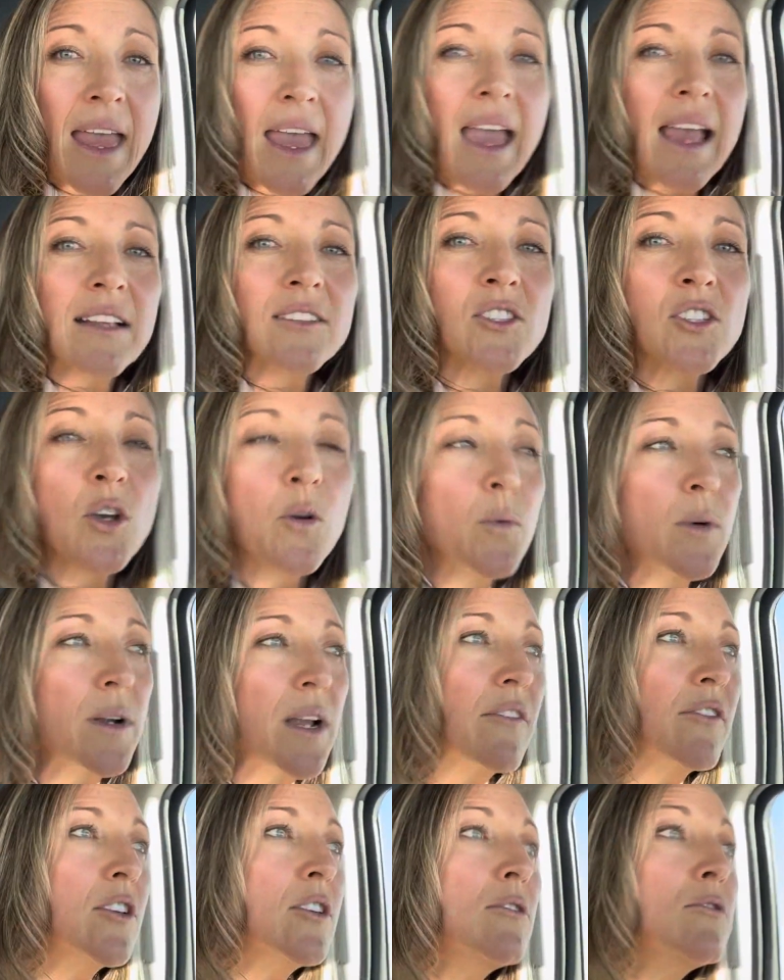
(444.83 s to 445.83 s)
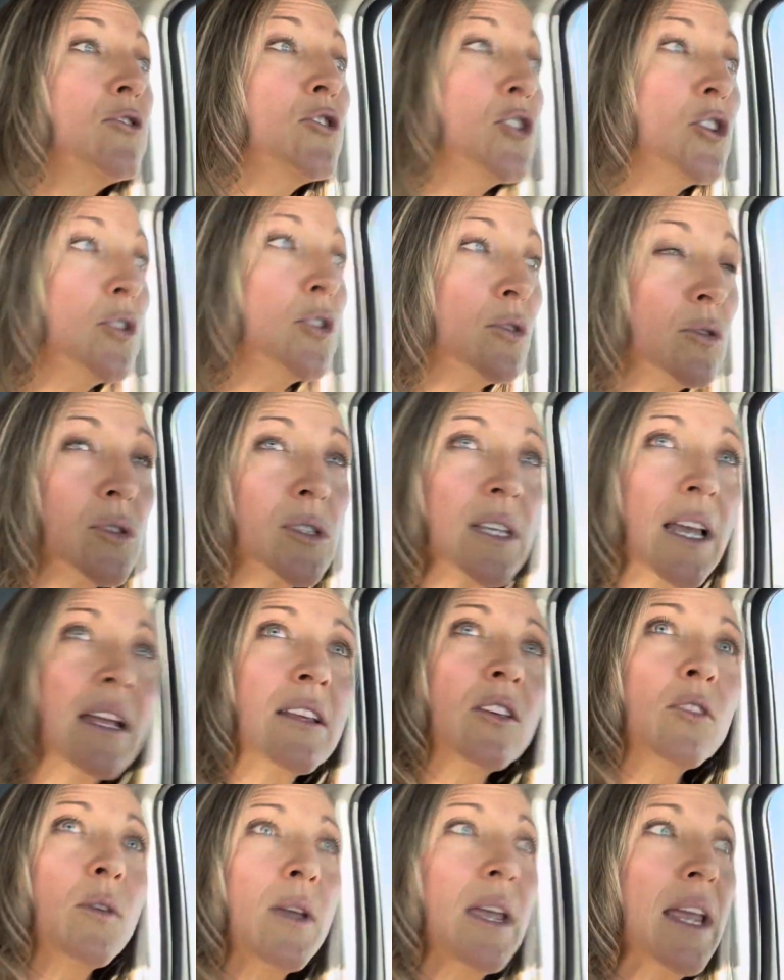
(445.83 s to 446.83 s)
And so whenever you juice
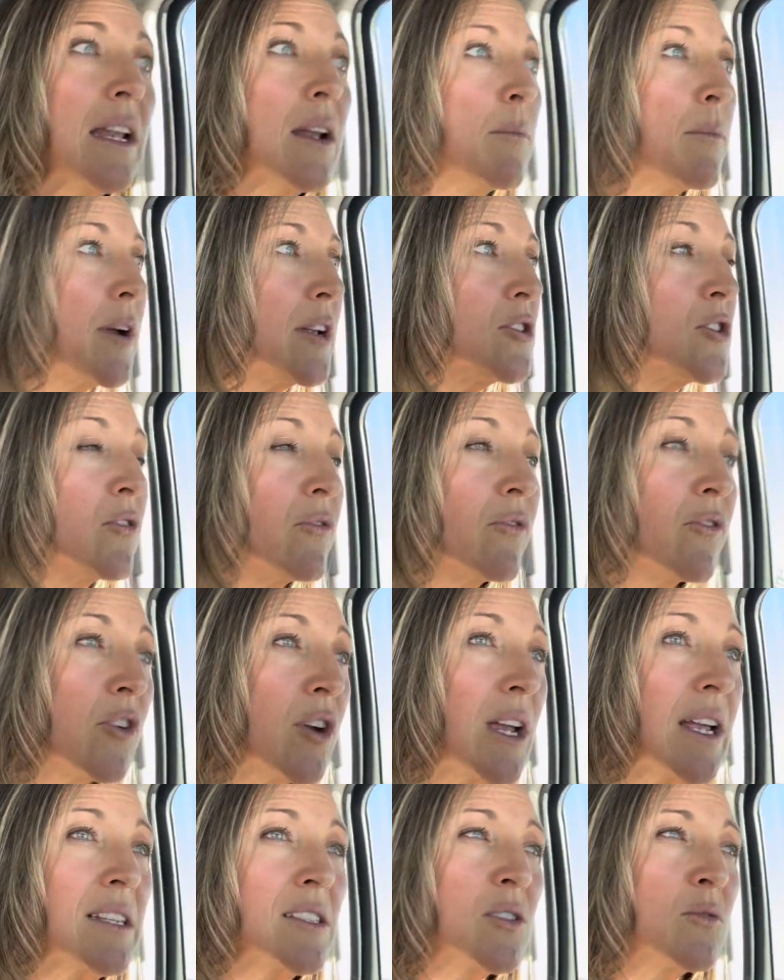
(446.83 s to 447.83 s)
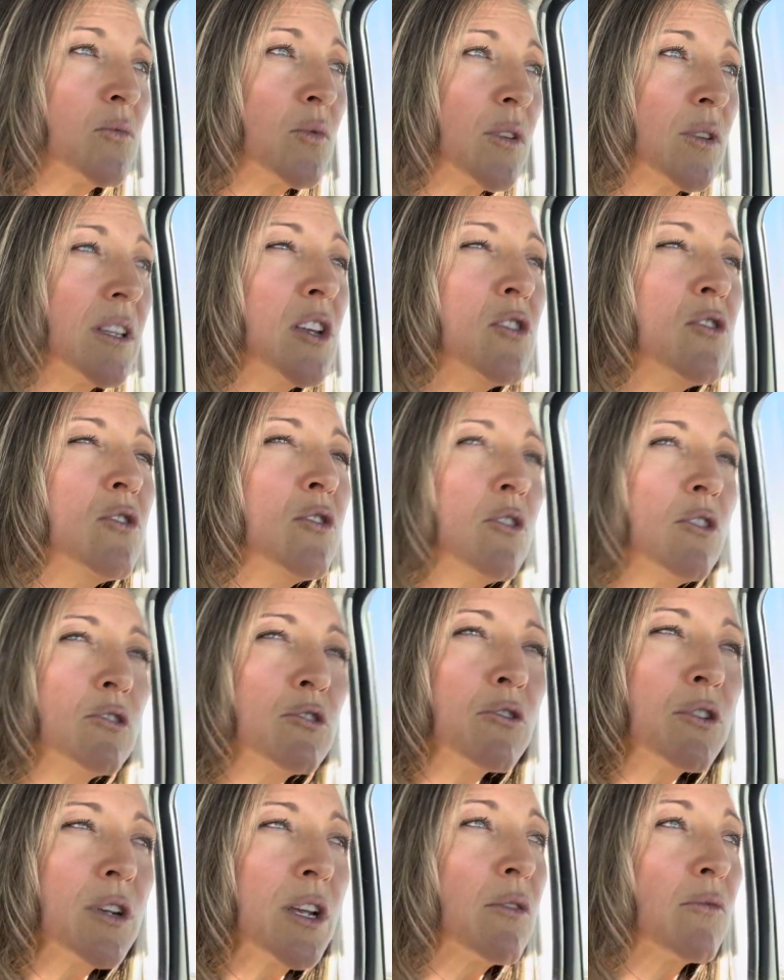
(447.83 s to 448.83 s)
and you eat a bunch of greens and really
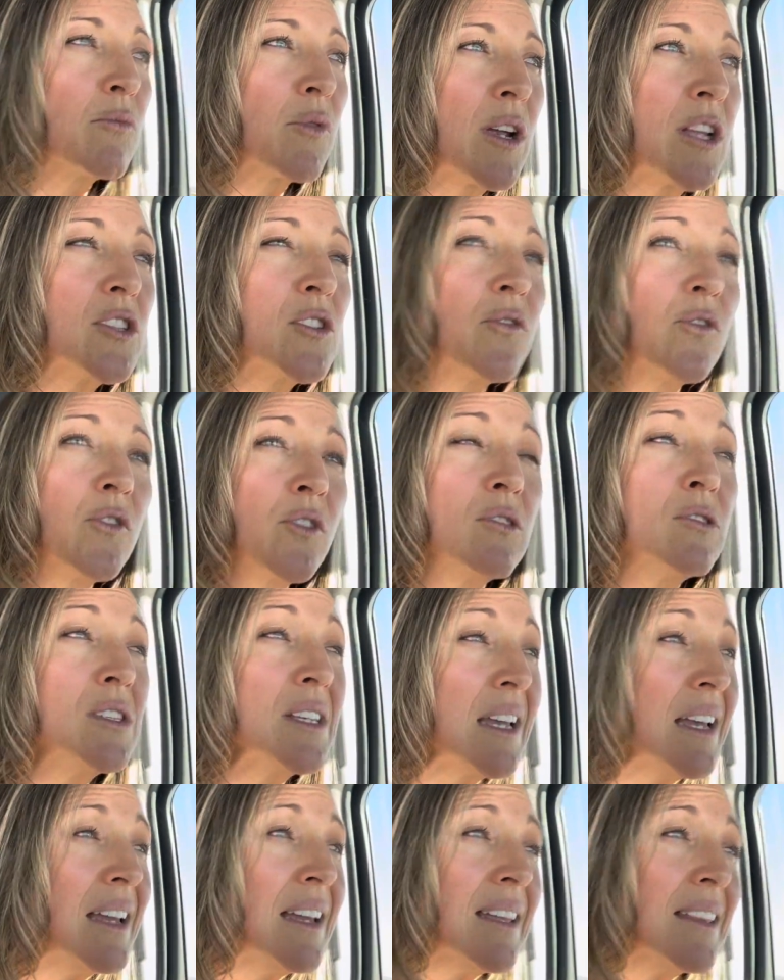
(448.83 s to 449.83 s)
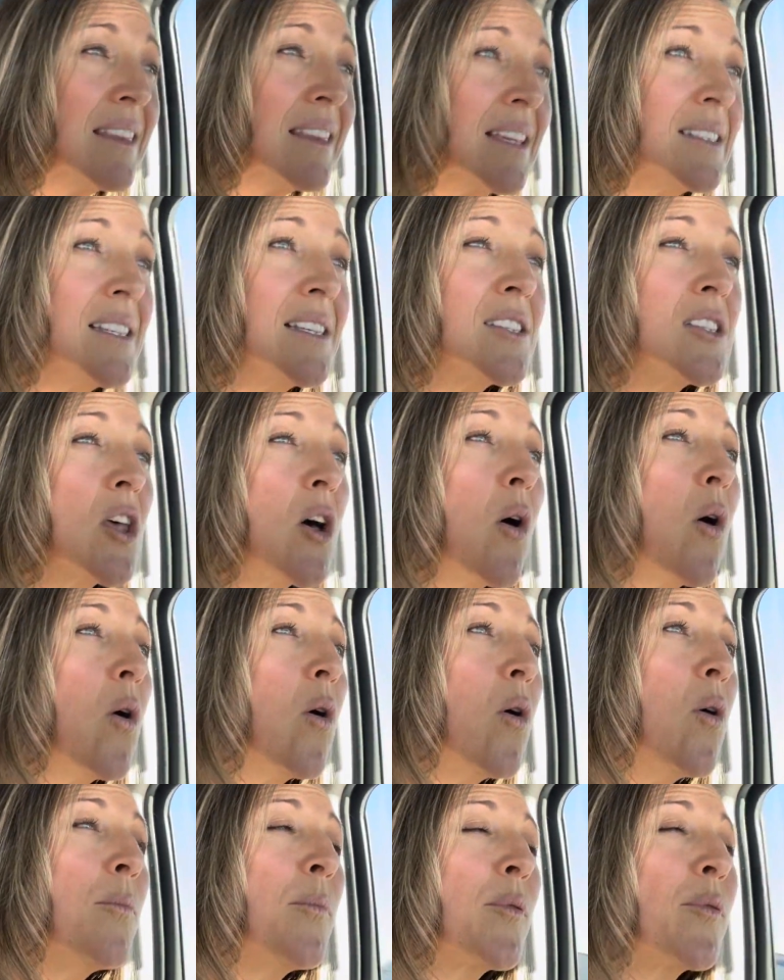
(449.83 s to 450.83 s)
nutrient-rich foods, this is the
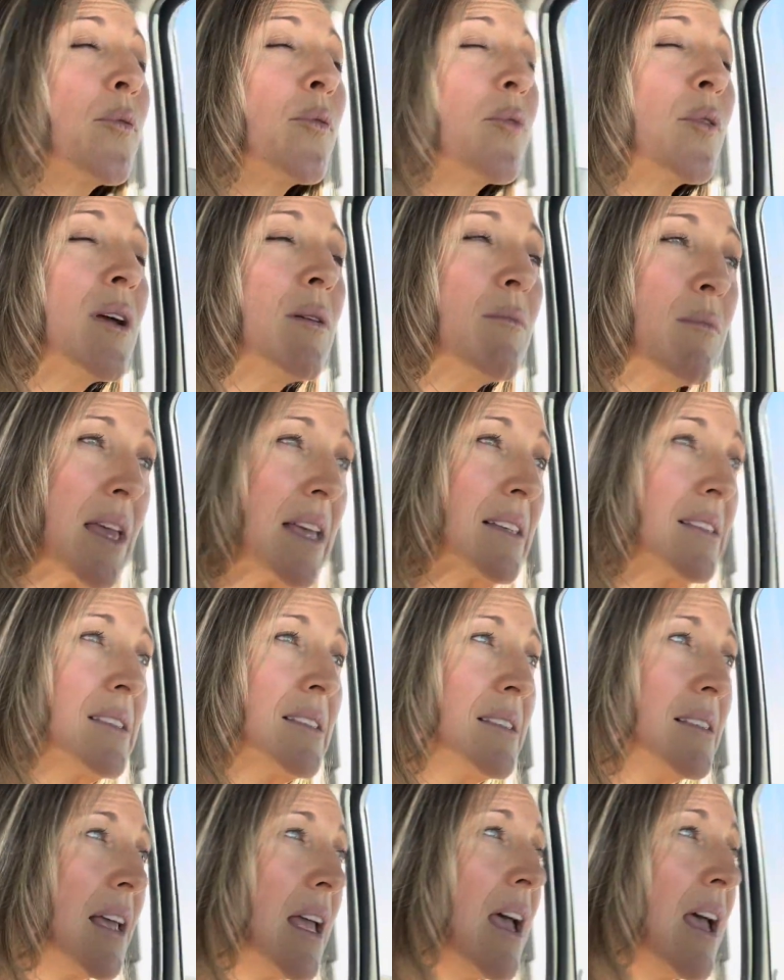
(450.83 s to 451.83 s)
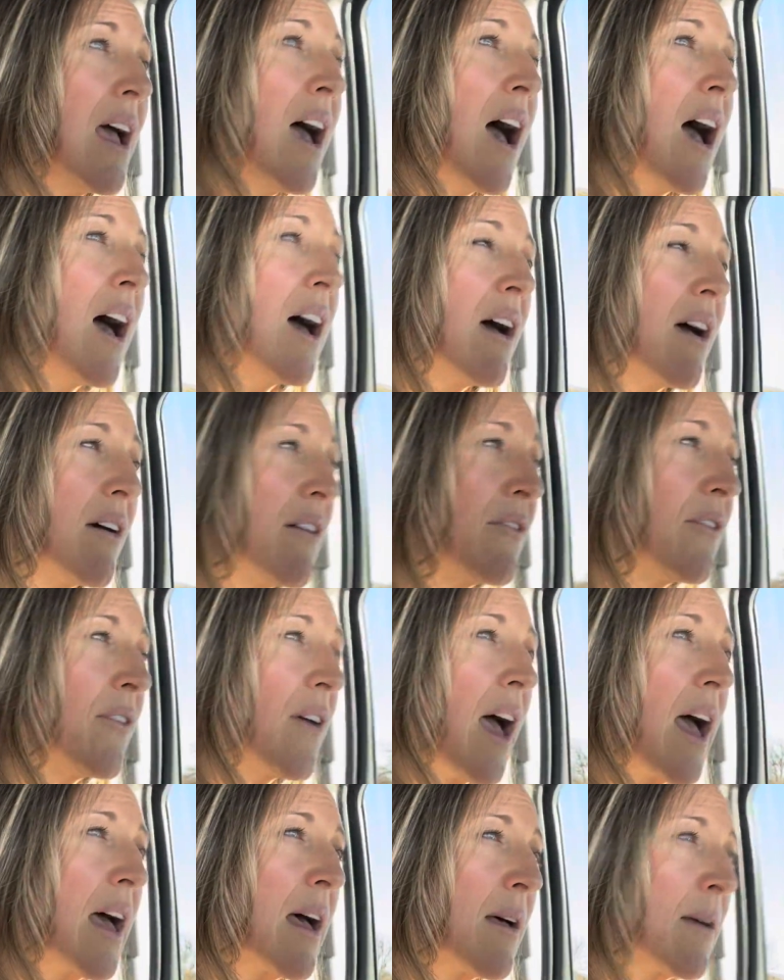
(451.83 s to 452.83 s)
whole premise of
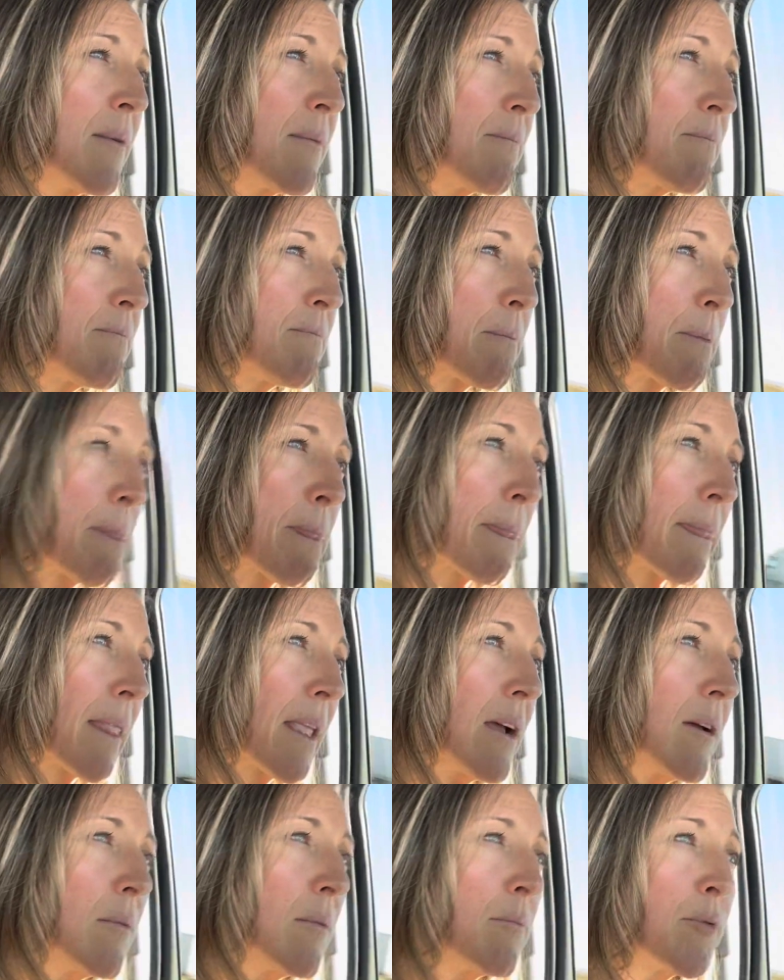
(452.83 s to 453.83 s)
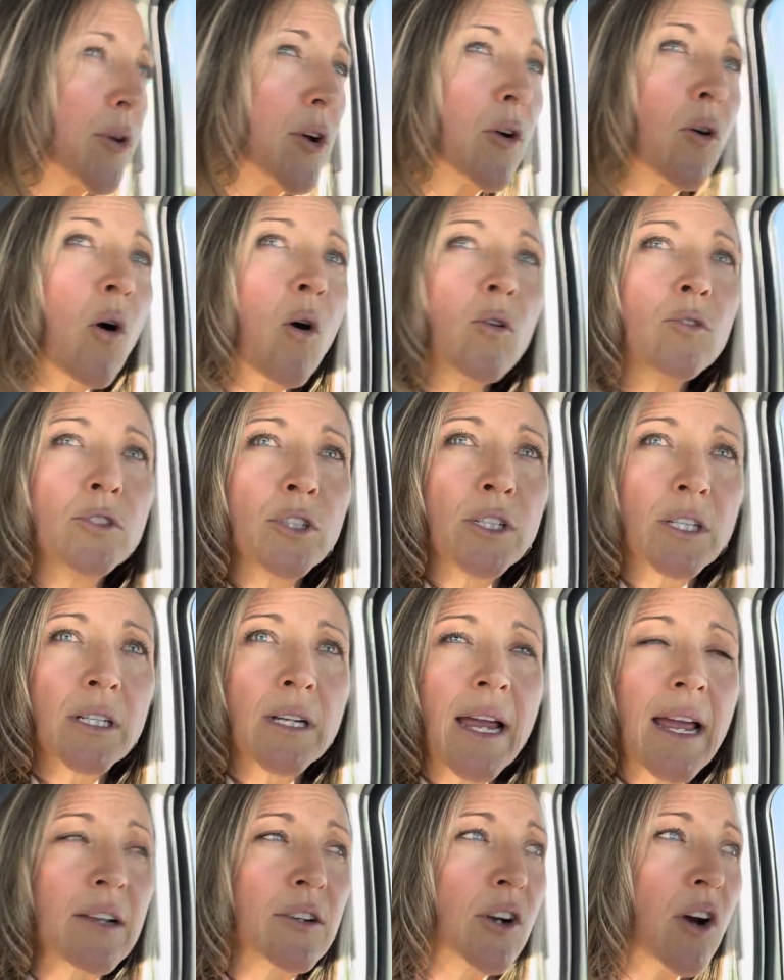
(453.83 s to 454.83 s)
Brooke
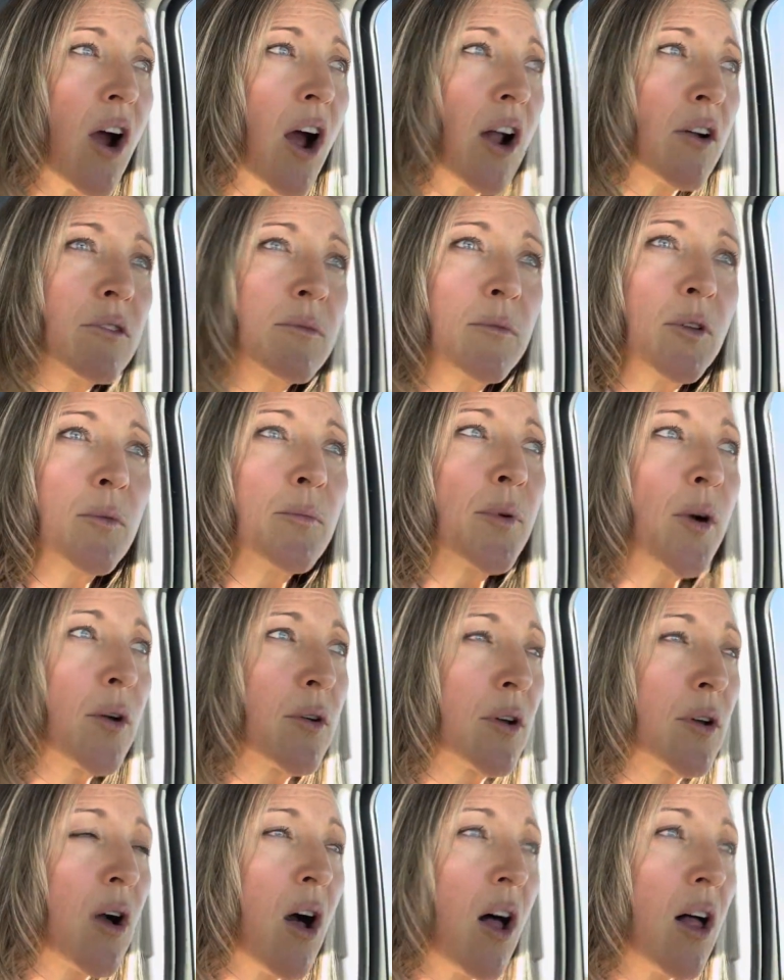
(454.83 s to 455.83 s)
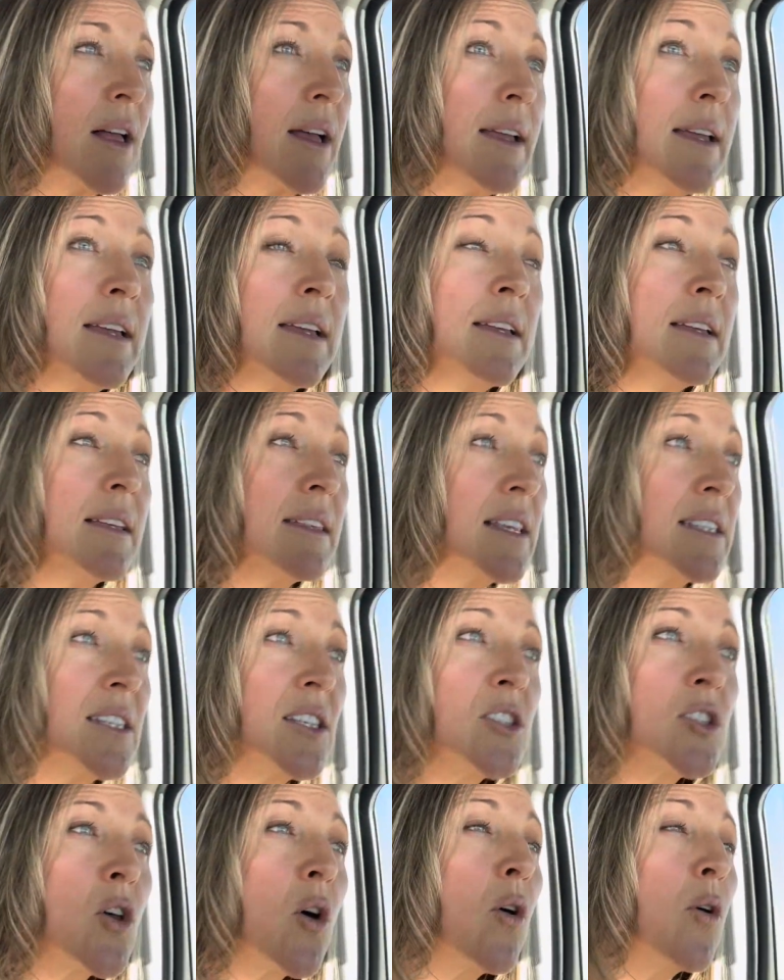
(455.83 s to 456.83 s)
Goldner and her autoimmune protocol. This
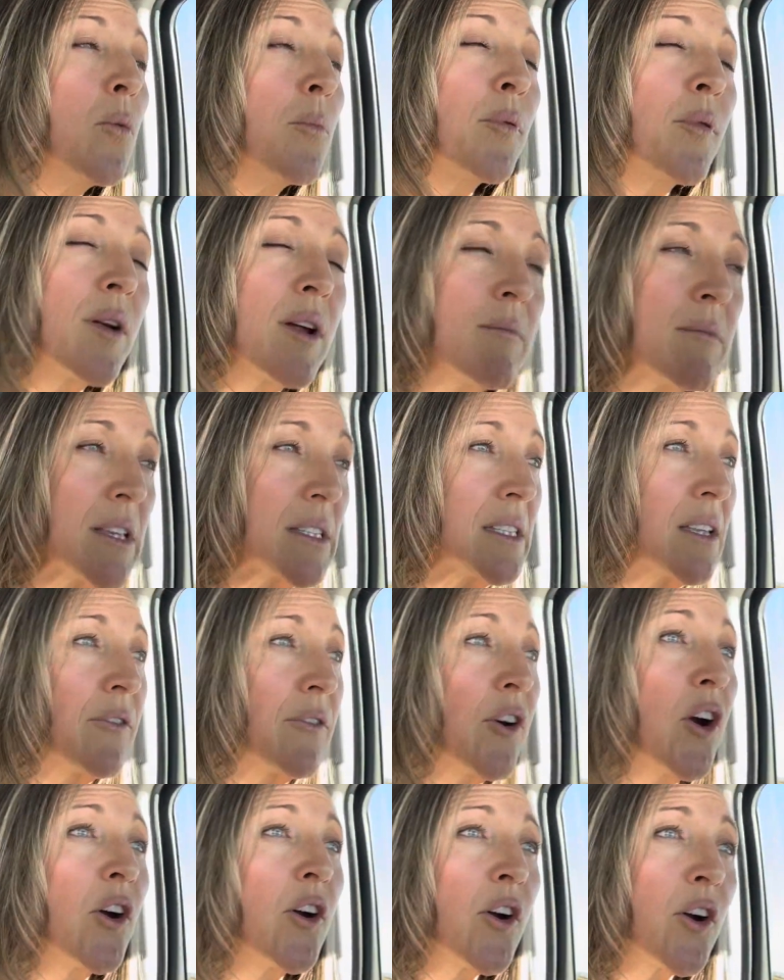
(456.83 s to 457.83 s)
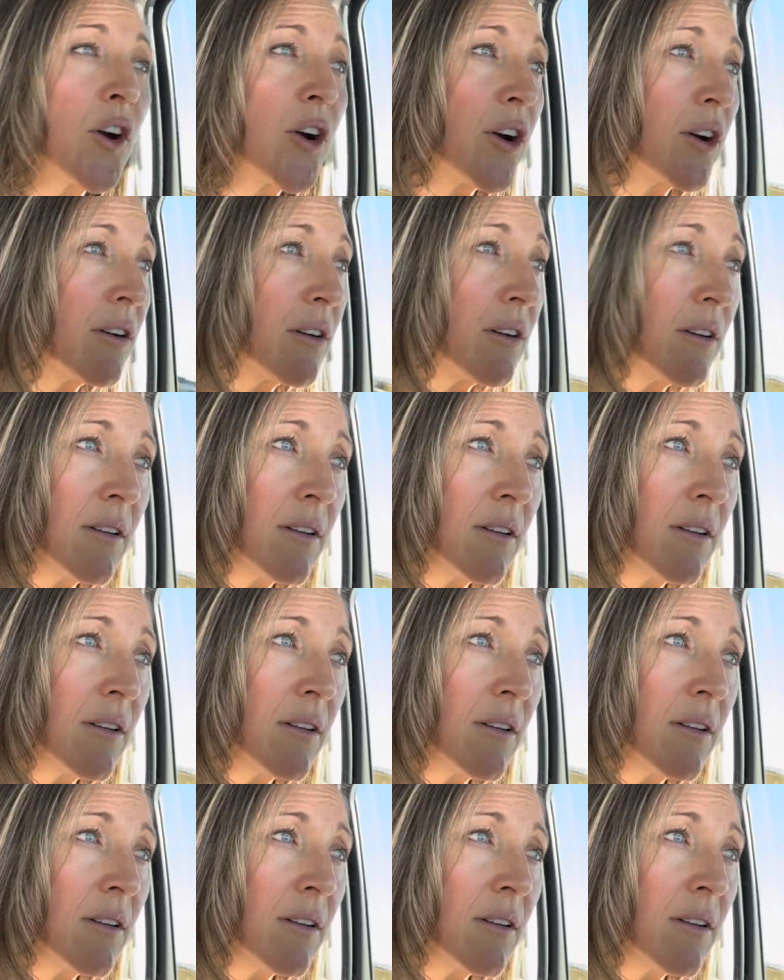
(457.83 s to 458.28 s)
is the whole premise of her